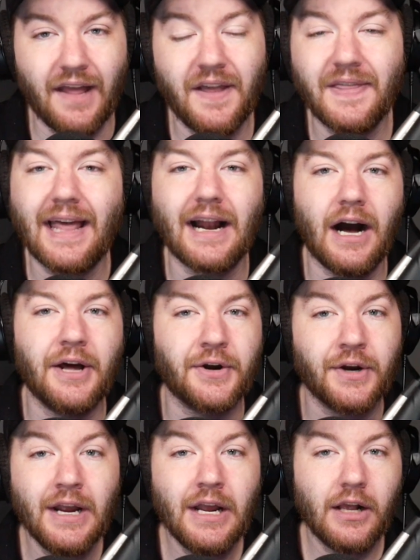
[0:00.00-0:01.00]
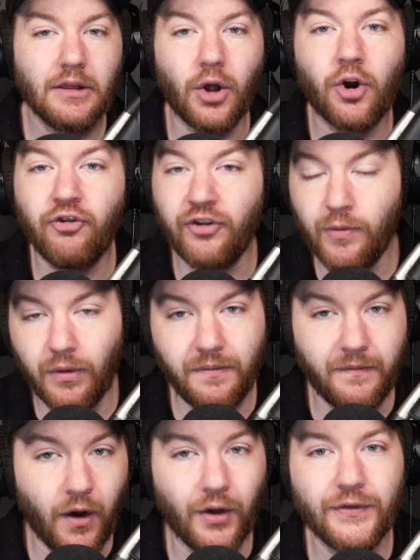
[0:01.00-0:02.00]
I think that honor largely will
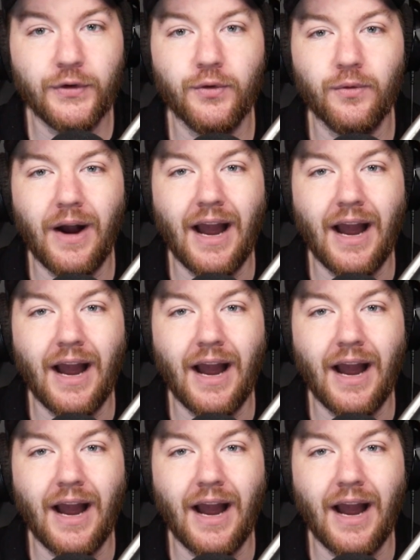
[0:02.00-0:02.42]
fall to